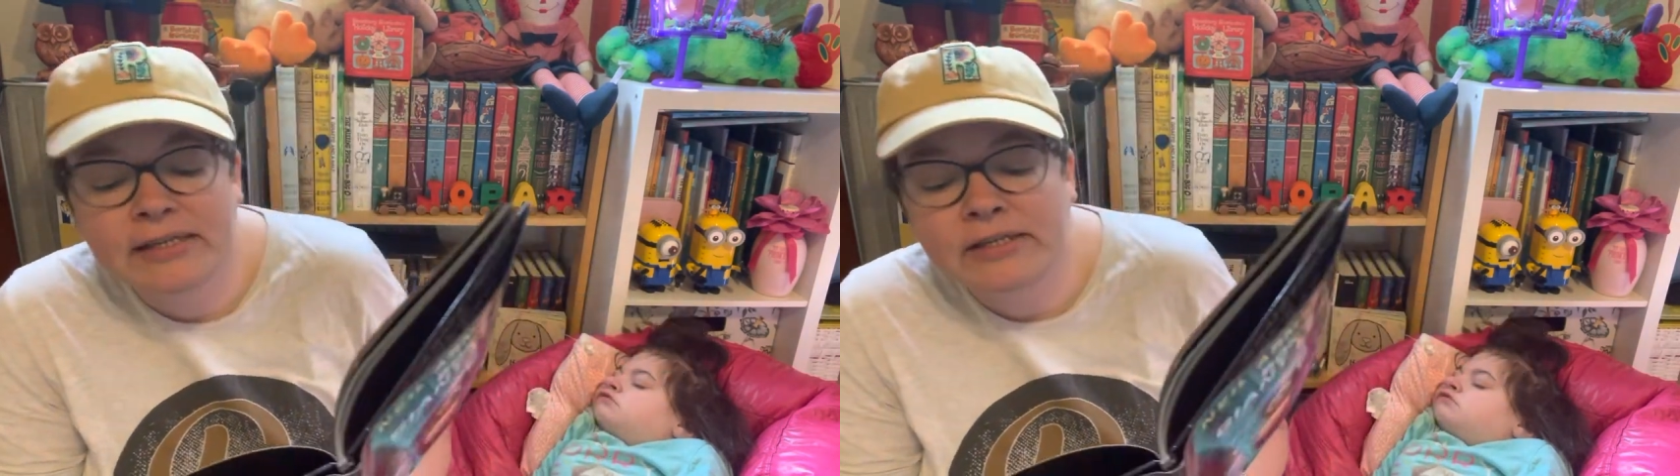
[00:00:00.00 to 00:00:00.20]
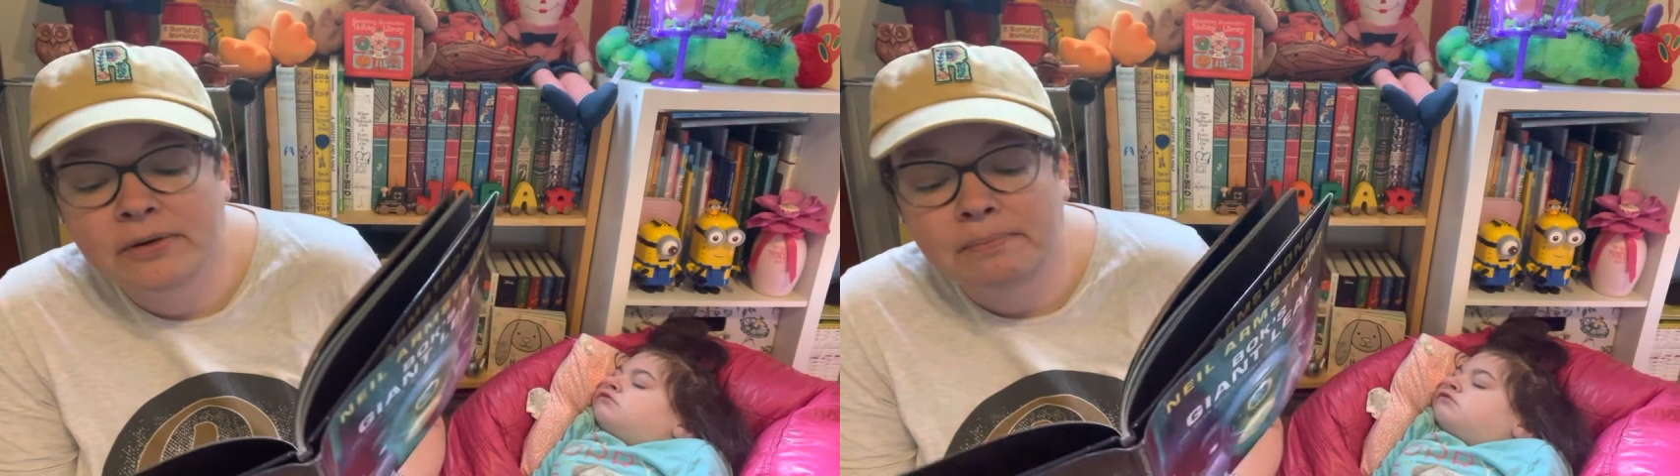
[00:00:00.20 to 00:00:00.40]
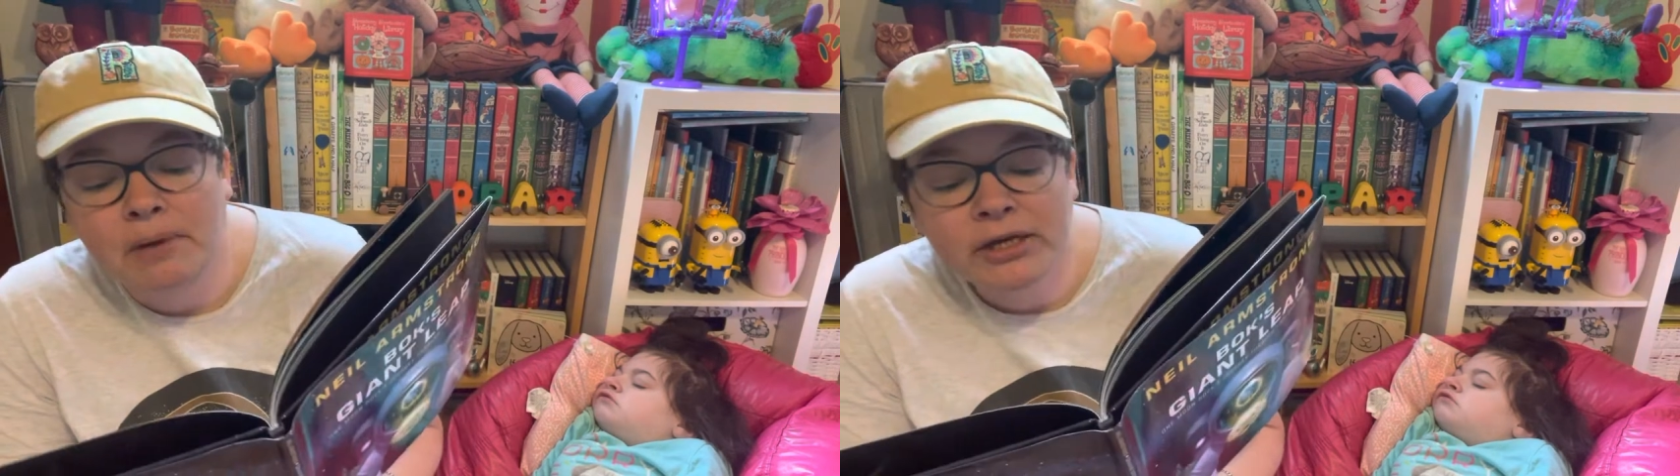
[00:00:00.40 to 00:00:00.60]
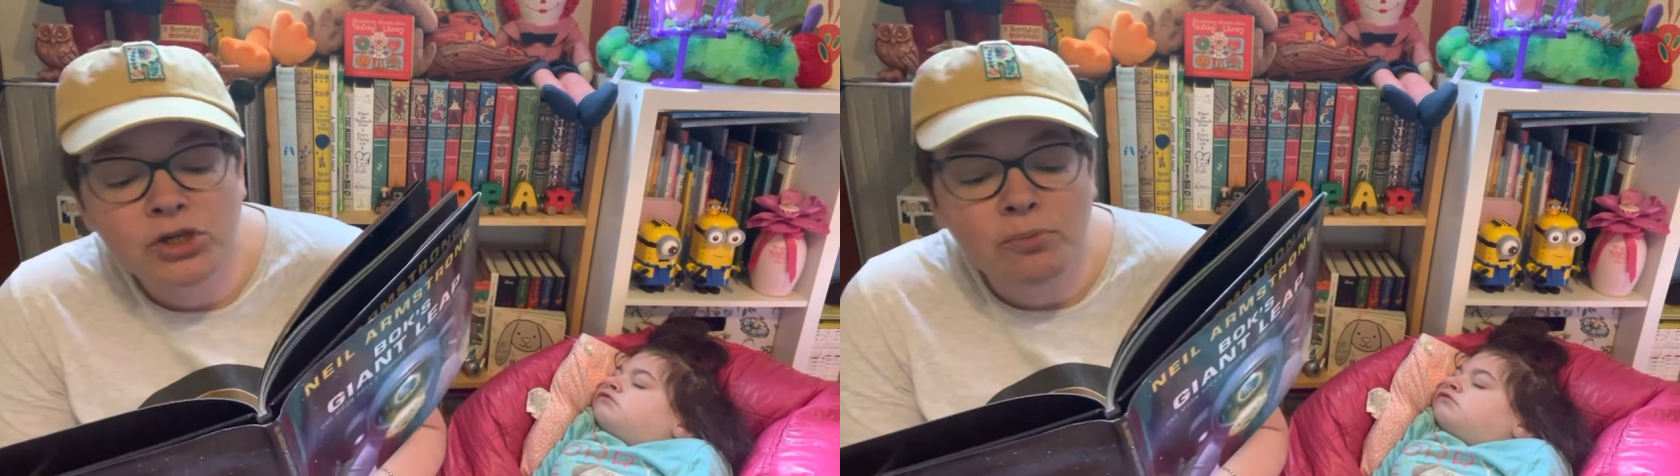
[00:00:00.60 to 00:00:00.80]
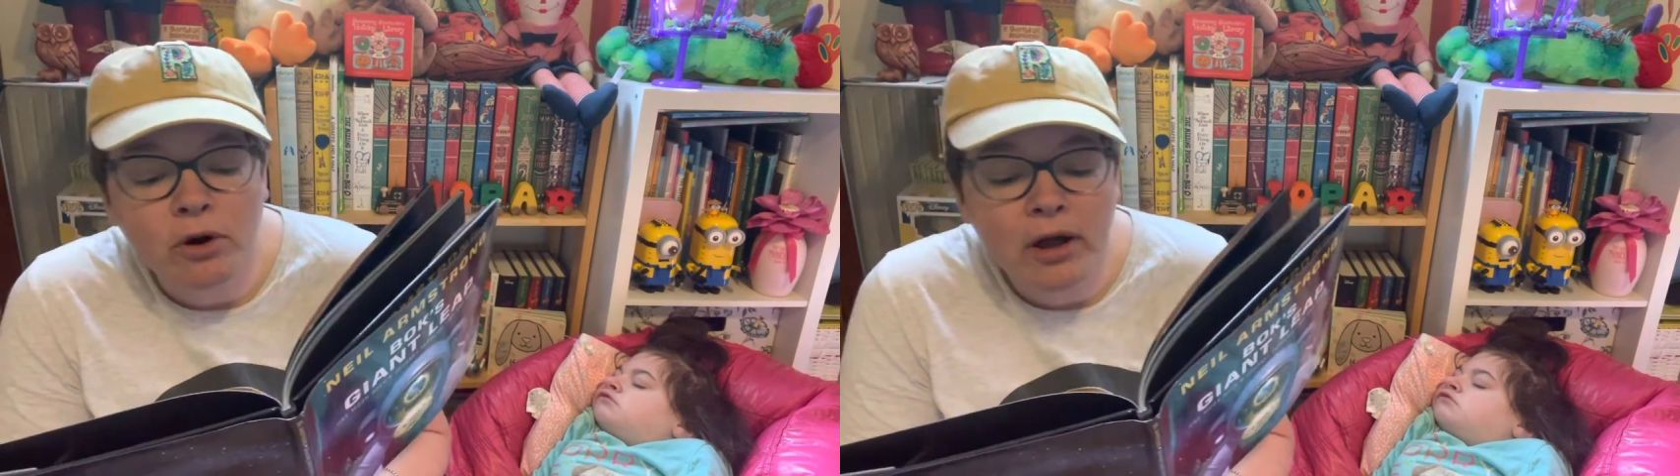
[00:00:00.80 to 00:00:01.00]
into
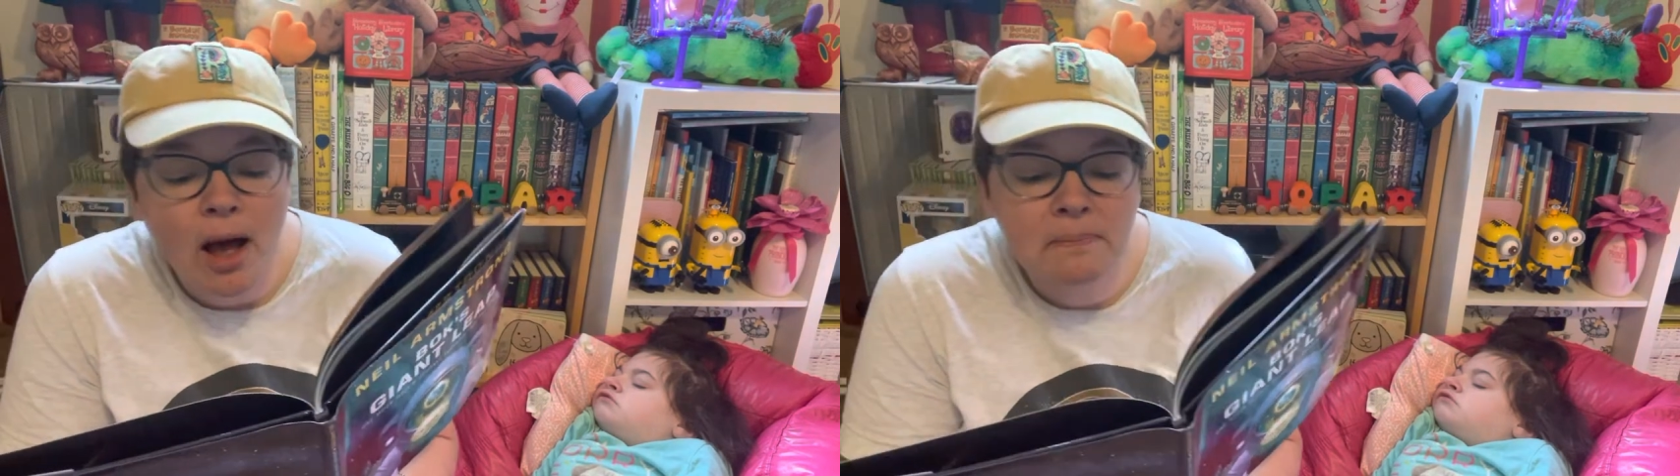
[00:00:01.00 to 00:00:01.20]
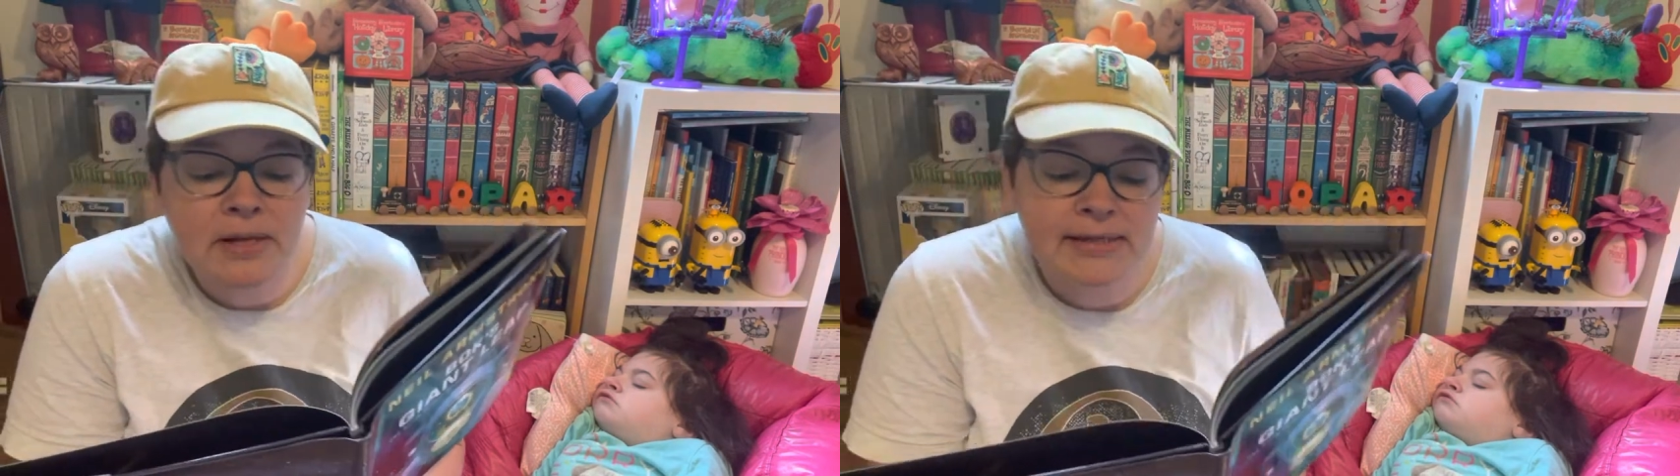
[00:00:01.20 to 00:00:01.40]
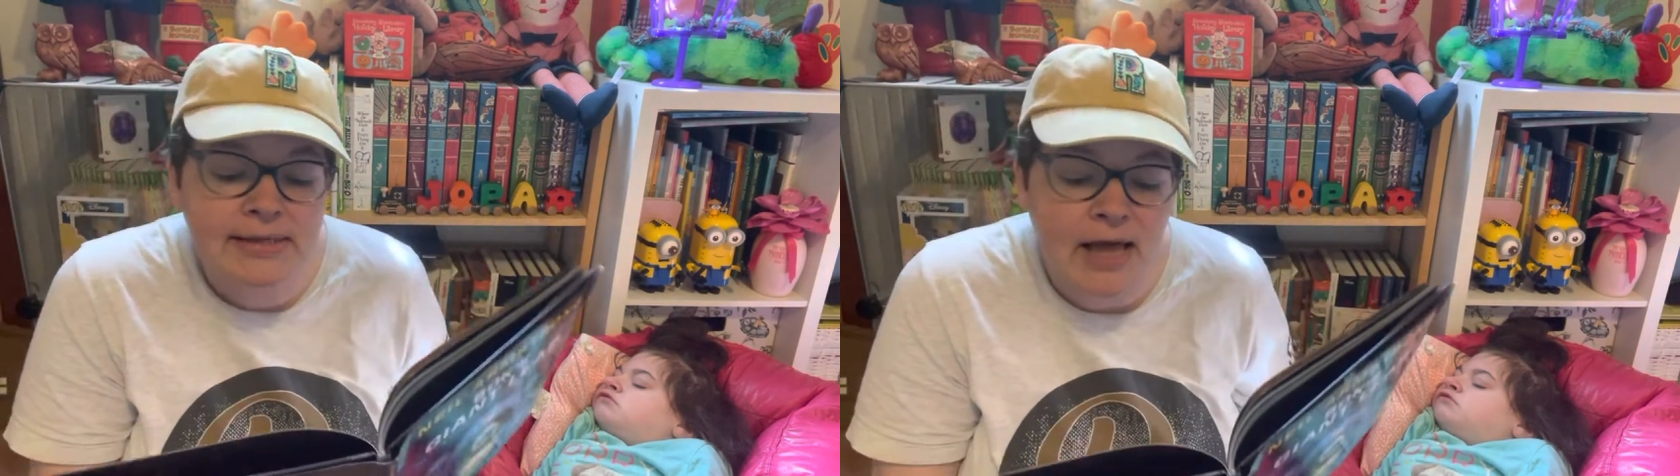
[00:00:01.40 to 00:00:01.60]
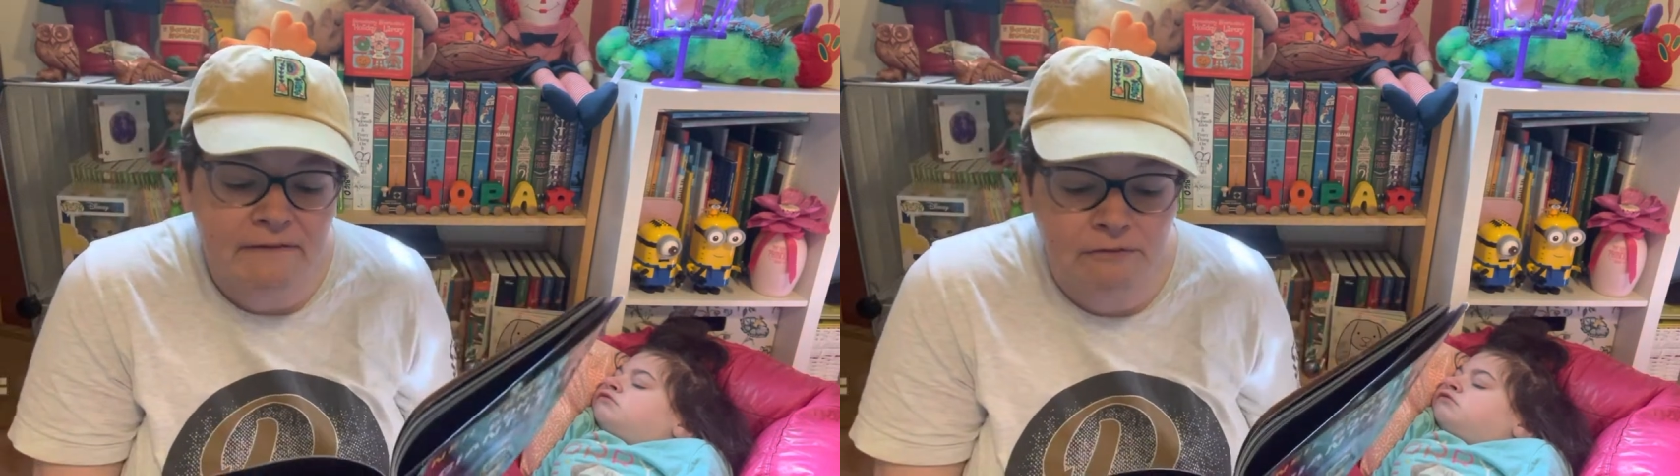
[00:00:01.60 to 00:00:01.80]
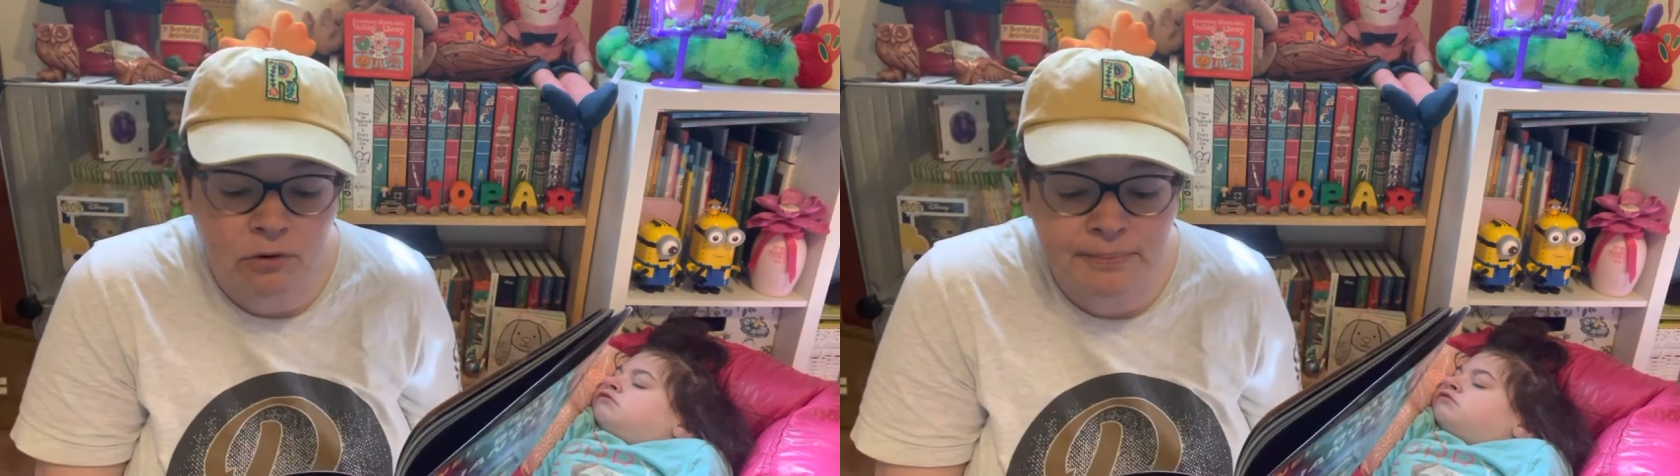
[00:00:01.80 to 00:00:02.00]
much more complex
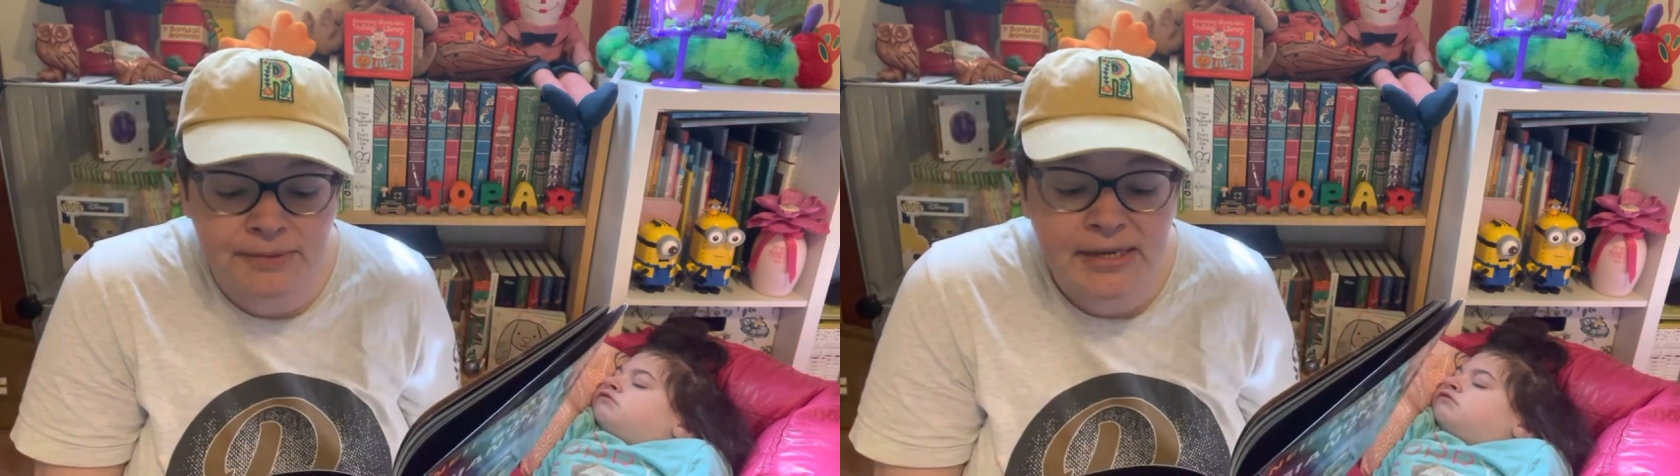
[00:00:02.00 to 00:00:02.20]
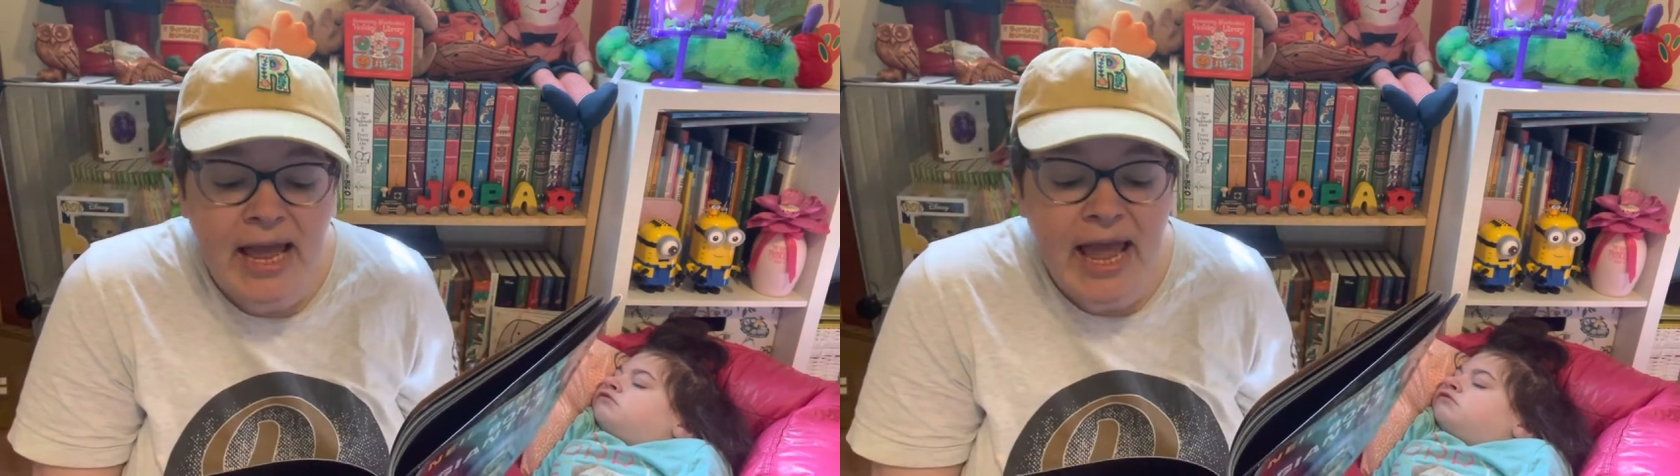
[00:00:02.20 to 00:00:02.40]
life forms